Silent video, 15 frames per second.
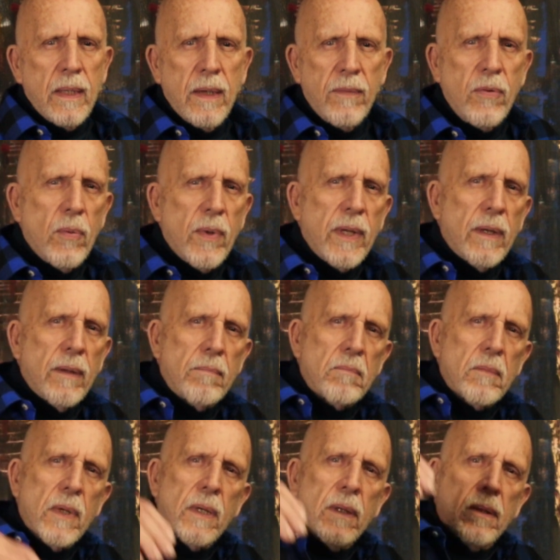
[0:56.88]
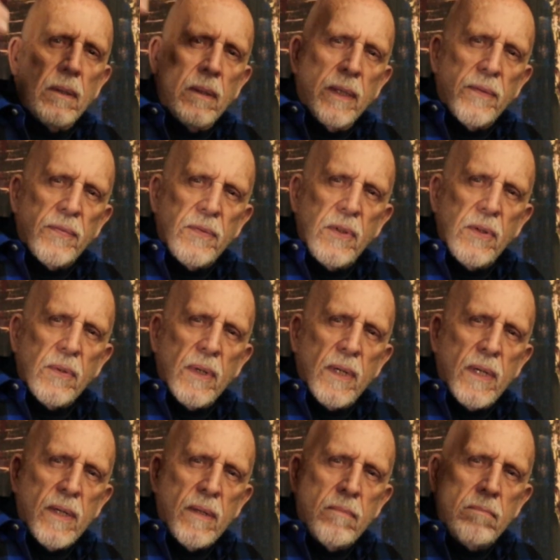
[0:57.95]
If you want to lift your
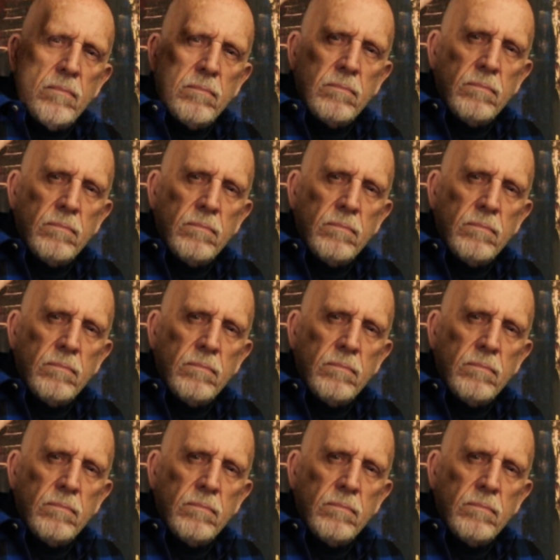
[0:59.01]
arm,